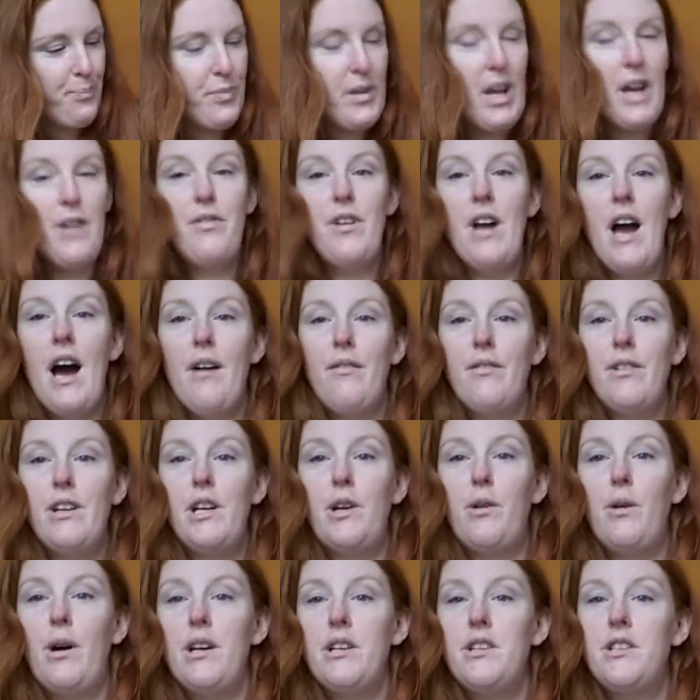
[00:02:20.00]
If you have any
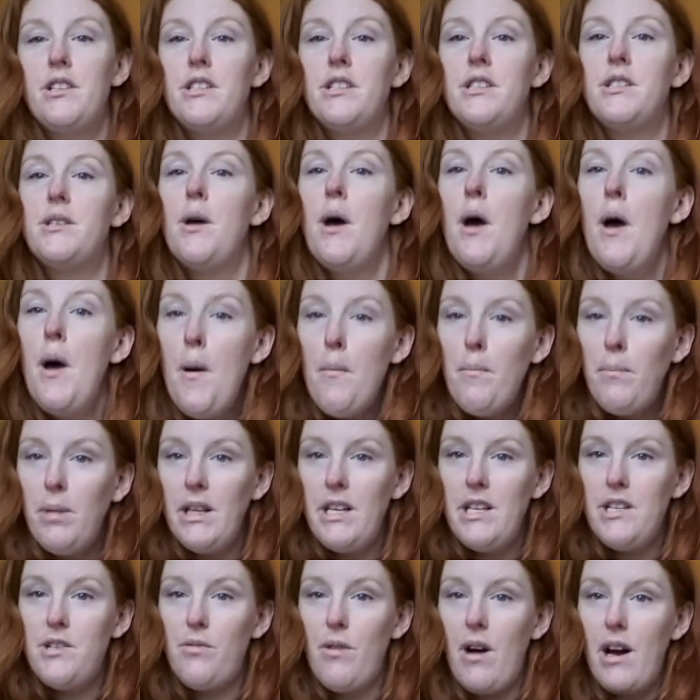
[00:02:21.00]
questions,
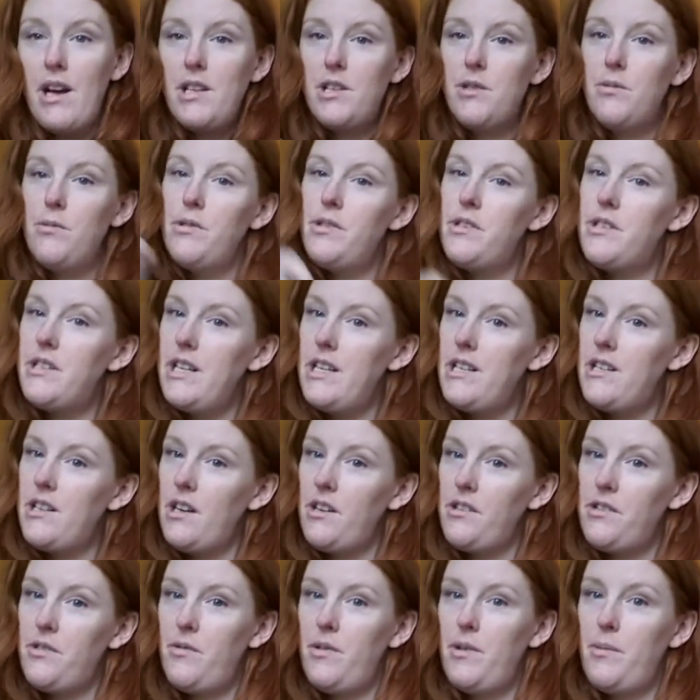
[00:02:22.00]
please write to us.
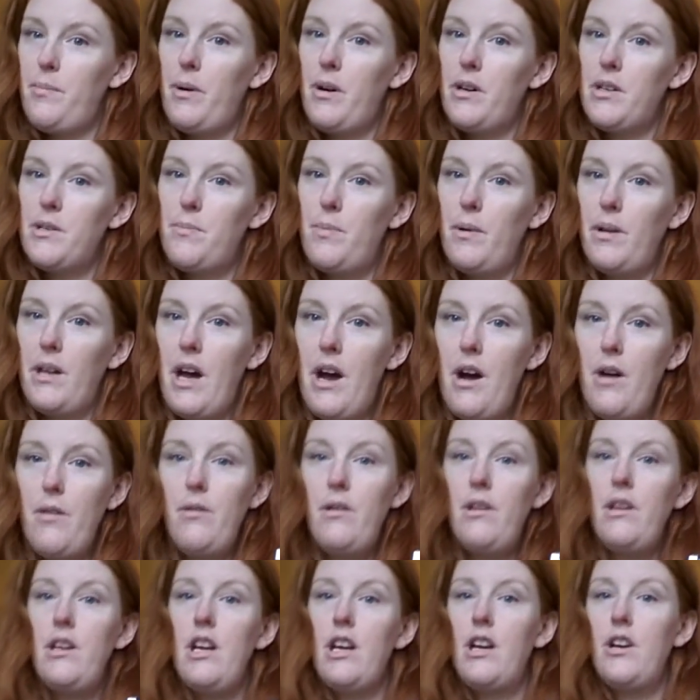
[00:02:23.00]
Details are in the box
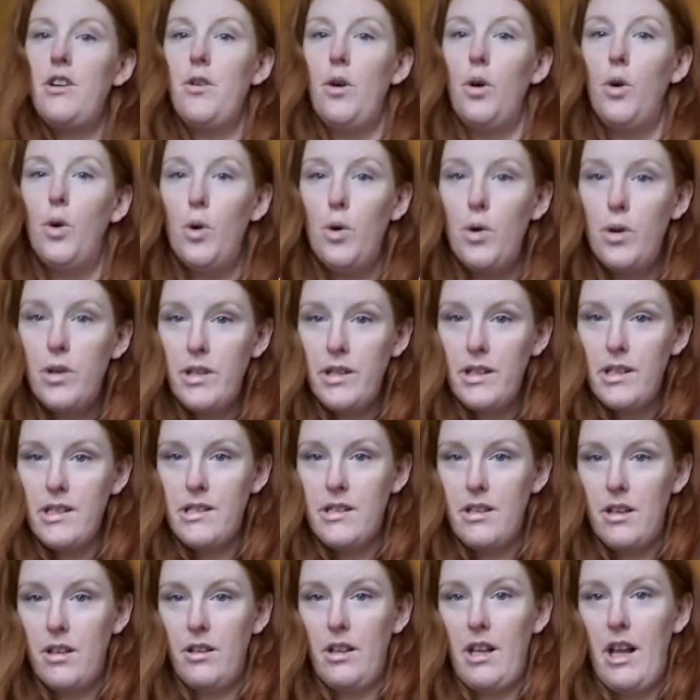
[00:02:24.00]
below. You can order
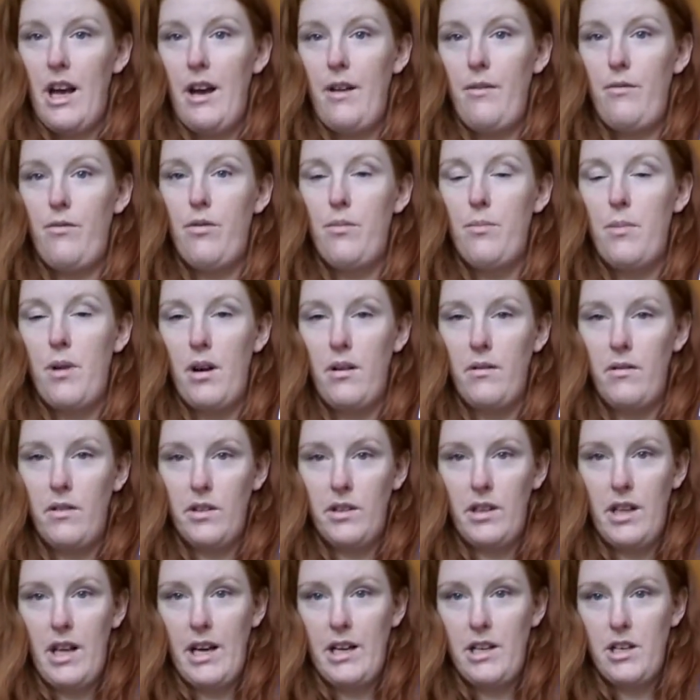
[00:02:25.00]
this online from our
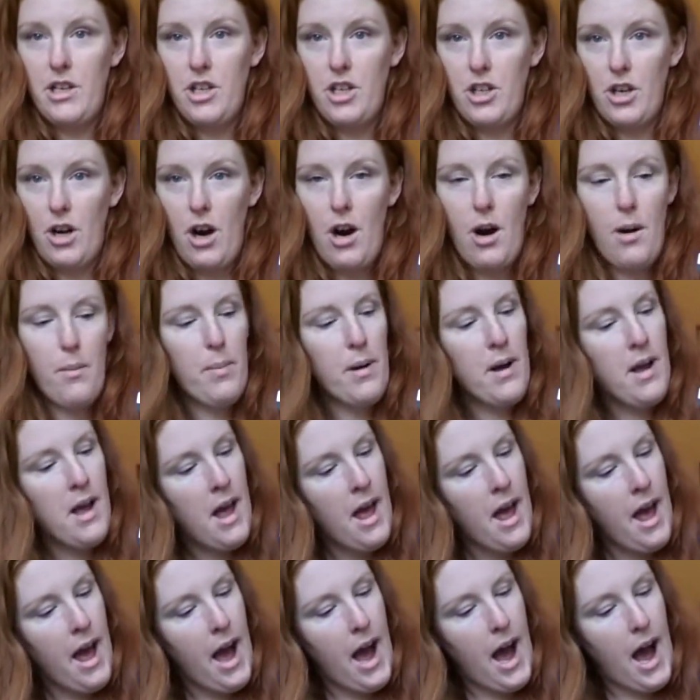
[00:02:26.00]
online shop.
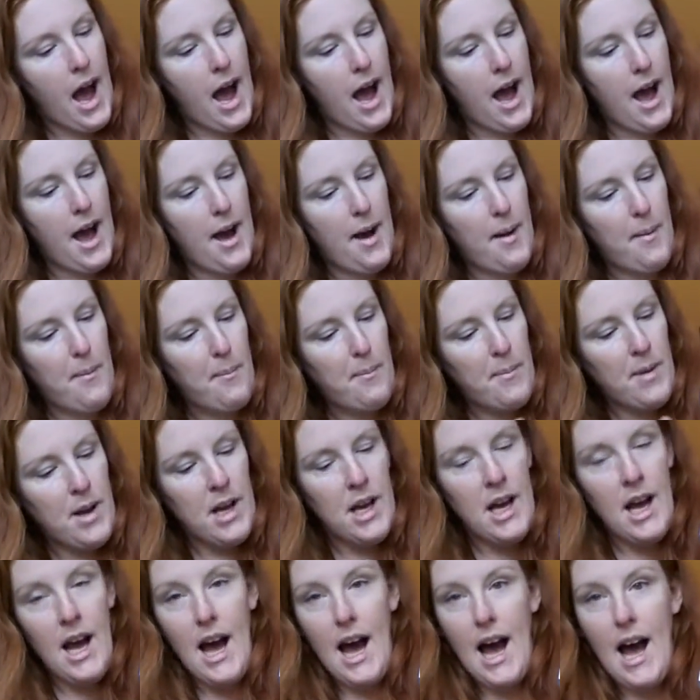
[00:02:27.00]

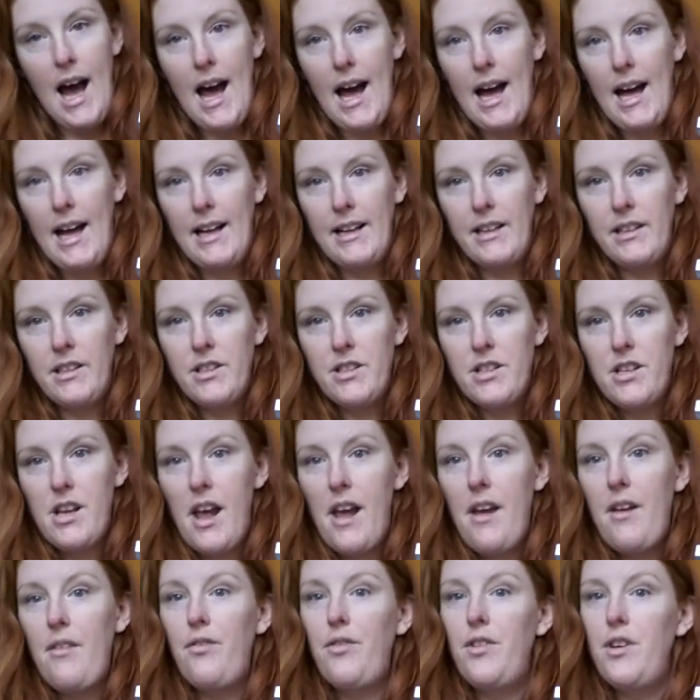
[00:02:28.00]
And
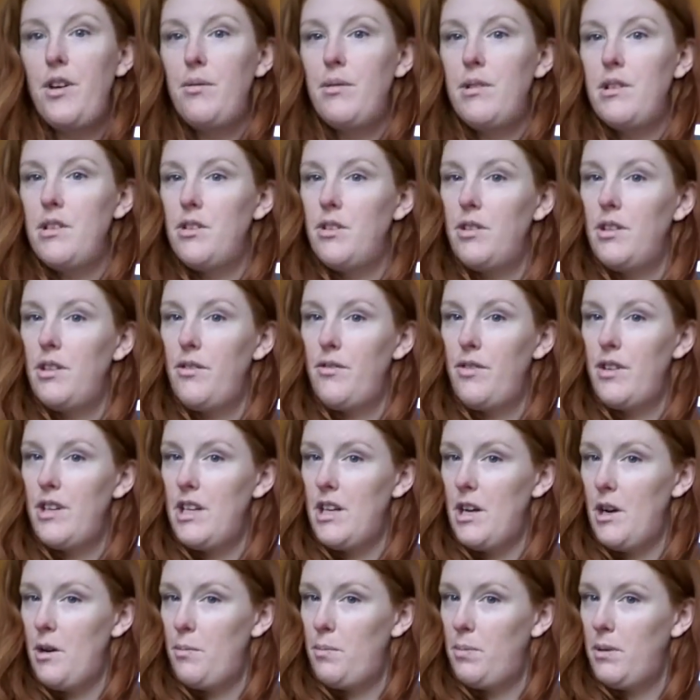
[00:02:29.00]
if you enjoyed the
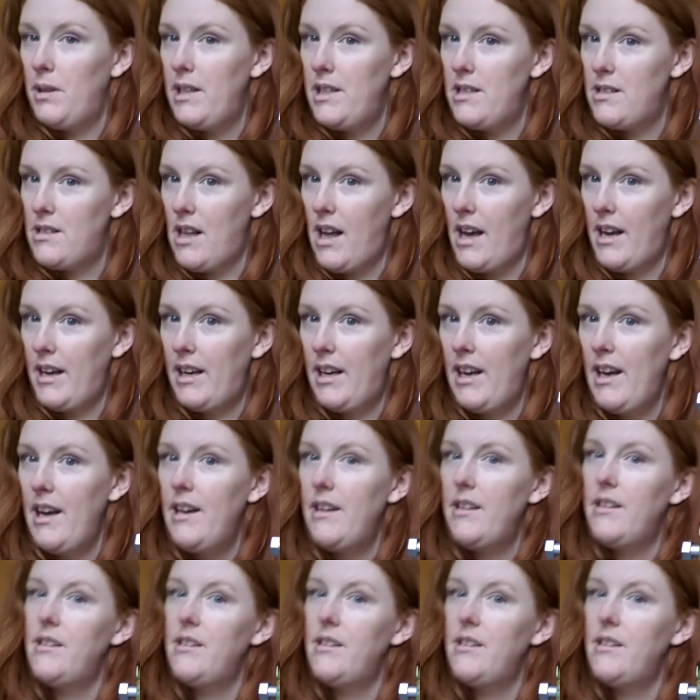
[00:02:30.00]
video, please like it.